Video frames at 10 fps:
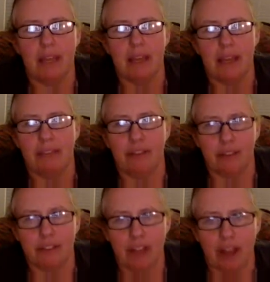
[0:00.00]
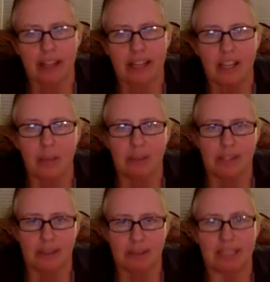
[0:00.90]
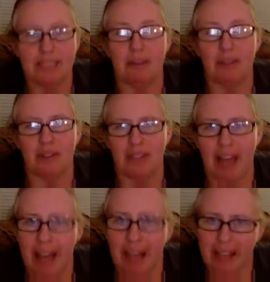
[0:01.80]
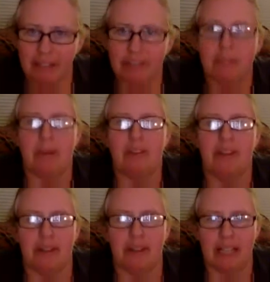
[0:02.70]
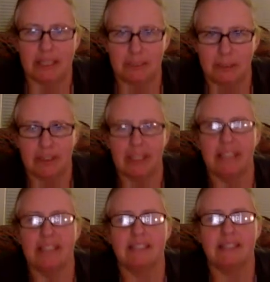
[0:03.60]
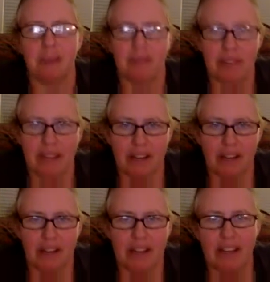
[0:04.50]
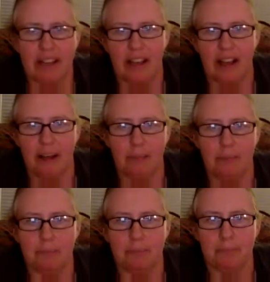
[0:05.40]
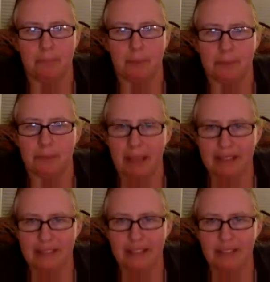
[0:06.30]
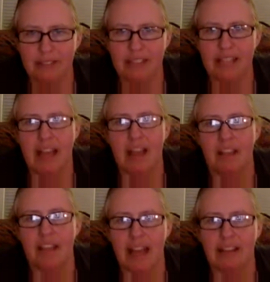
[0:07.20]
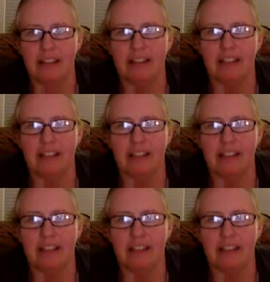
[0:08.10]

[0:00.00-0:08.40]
if you're talking to human subjects about their lives, about their experience, about their perspectives, then